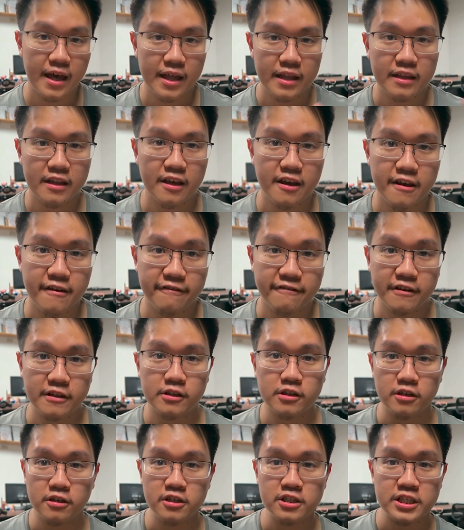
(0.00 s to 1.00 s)
And
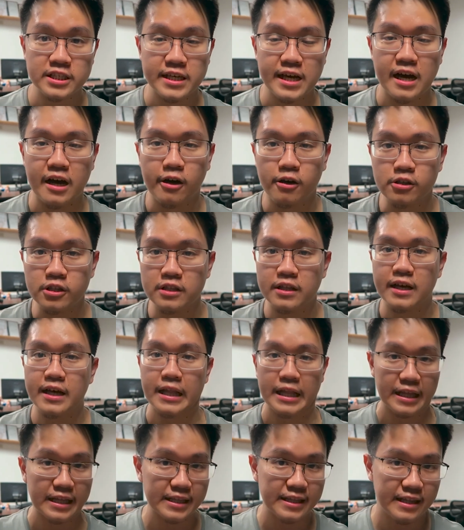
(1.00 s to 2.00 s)
if it turns out
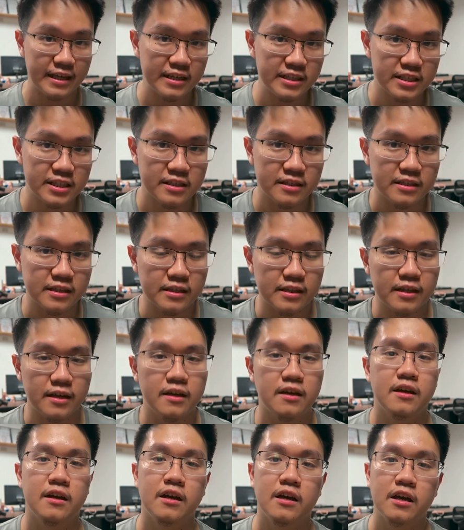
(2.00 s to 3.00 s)
that it
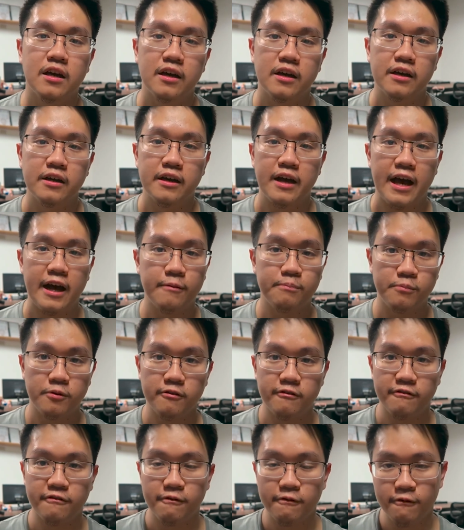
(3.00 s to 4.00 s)
doesn't
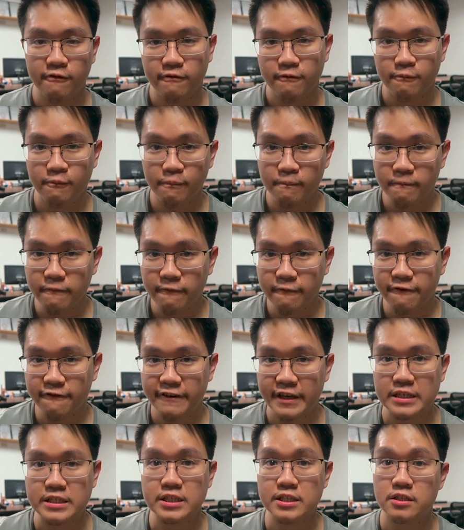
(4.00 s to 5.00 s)
help you
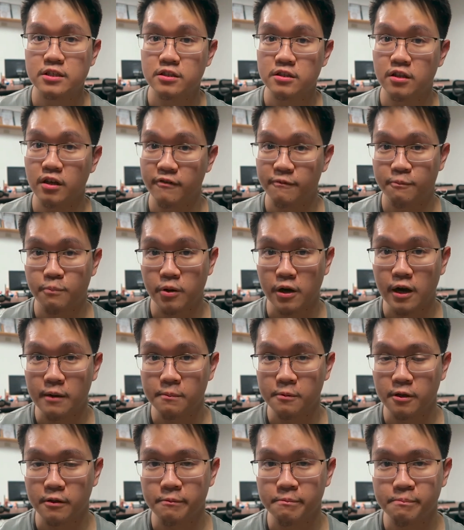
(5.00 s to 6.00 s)
fix the
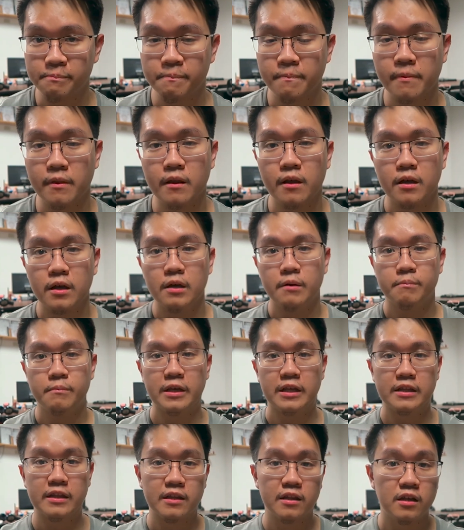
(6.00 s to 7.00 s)
problem,
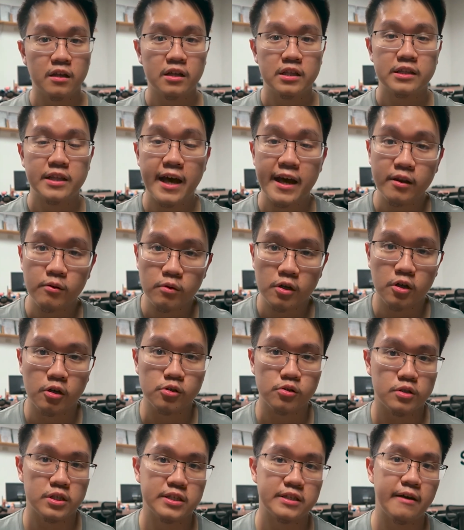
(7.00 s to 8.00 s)
I mean, then